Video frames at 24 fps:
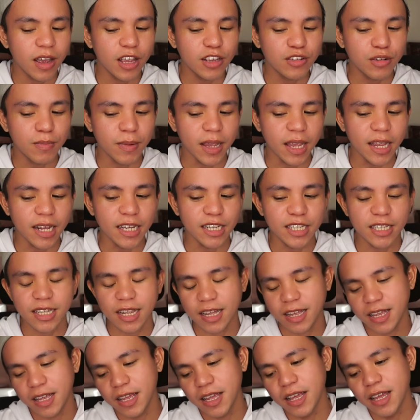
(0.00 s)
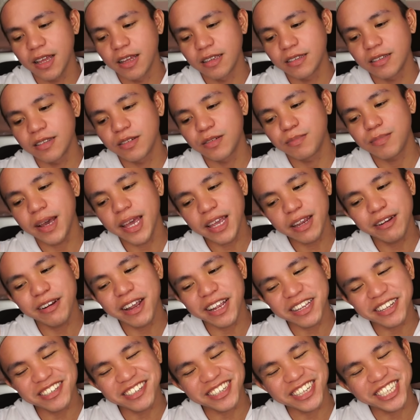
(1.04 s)
my greatest
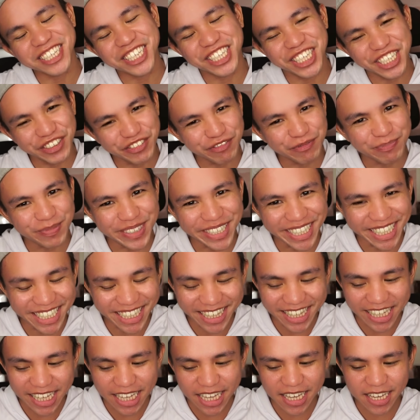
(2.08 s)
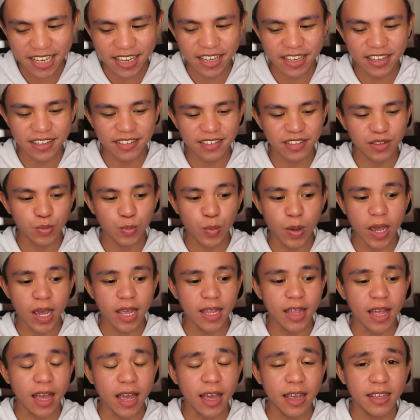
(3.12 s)
achievement is
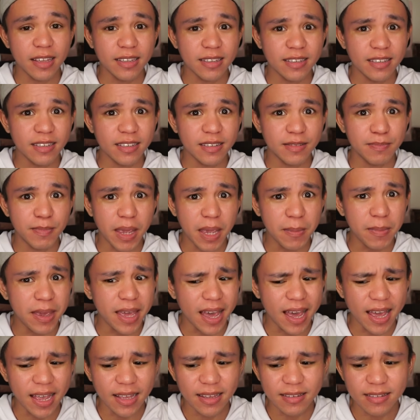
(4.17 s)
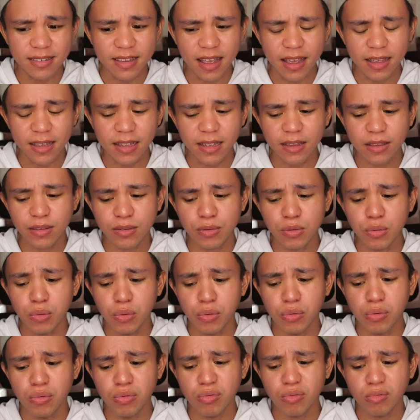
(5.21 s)
when I decided
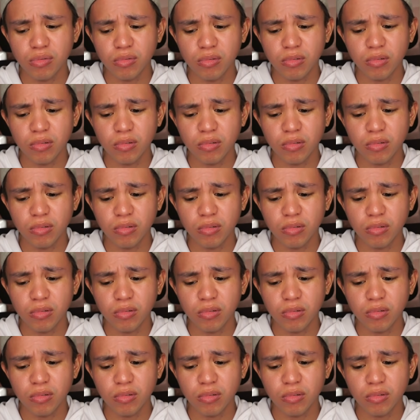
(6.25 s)
to